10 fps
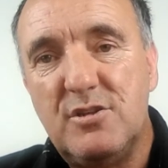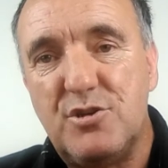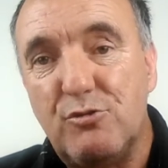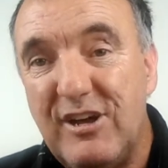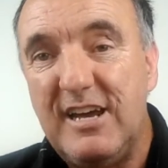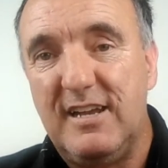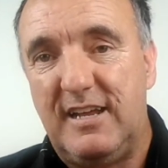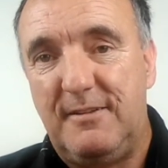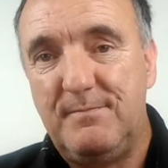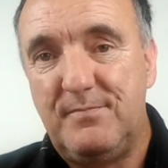So
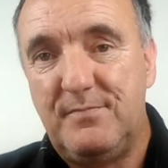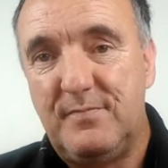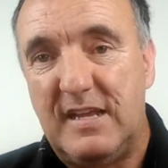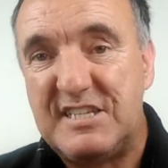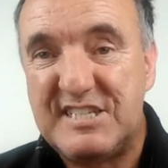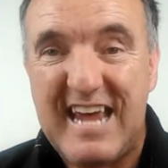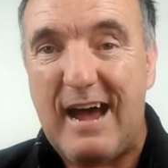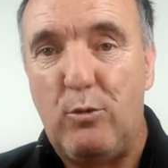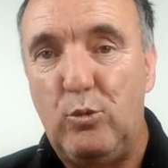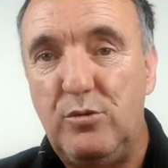really, it's
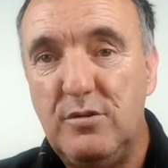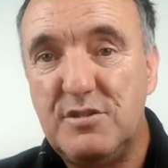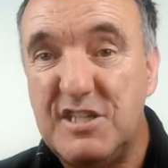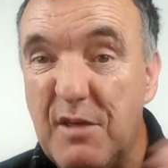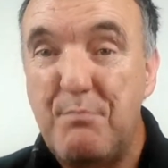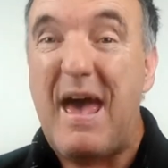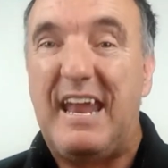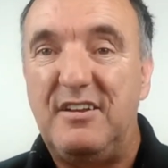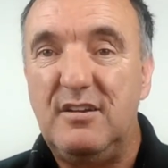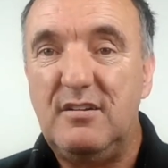down to the
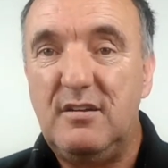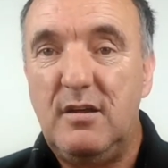men,